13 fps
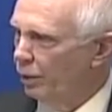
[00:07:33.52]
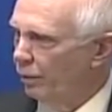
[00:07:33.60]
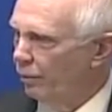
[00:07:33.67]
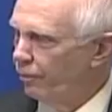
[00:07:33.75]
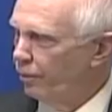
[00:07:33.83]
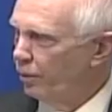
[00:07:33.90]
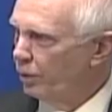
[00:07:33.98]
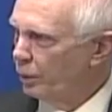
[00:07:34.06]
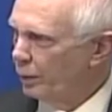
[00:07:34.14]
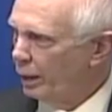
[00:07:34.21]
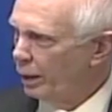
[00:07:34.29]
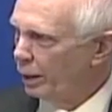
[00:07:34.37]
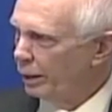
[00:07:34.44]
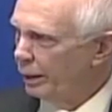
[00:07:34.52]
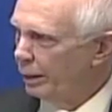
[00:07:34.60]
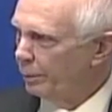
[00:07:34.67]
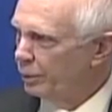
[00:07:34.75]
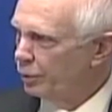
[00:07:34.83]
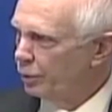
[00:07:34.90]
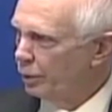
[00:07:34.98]
the further out on
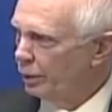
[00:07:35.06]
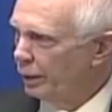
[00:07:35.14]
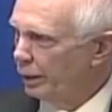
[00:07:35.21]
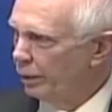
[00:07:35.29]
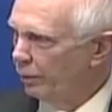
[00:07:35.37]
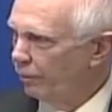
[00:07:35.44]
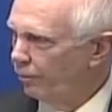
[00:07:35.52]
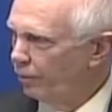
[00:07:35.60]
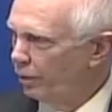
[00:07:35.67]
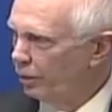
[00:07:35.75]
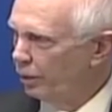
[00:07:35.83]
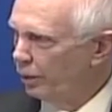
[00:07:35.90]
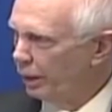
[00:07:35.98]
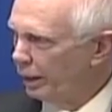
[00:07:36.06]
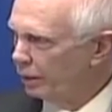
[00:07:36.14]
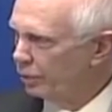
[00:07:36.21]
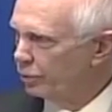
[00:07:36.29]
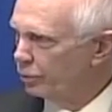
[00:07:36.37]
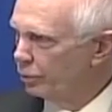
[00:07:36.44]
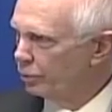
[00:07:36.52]
that maturity, the further
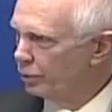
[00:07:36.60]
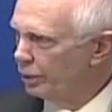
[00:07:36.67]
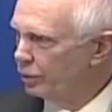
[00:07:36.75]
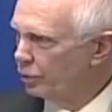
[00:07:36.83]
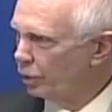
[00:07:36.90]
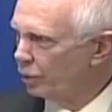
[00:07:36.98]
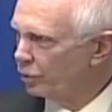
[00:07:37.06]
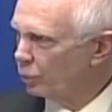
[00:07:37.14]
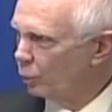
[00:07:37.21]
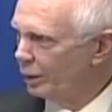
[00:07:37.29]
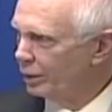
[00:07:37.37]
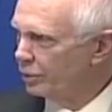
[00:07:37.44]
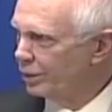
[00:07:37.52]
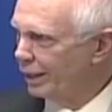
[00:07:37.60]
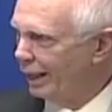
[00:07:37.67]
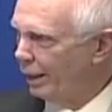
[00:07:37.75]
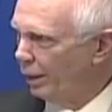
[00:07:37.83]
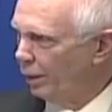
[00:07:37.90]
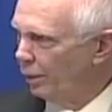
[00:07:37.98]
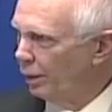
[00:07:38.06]
that seesaw swings
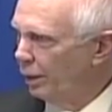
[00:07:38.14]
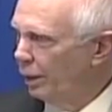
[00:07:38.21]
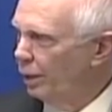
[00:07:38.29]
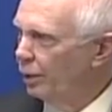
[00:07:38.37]
down.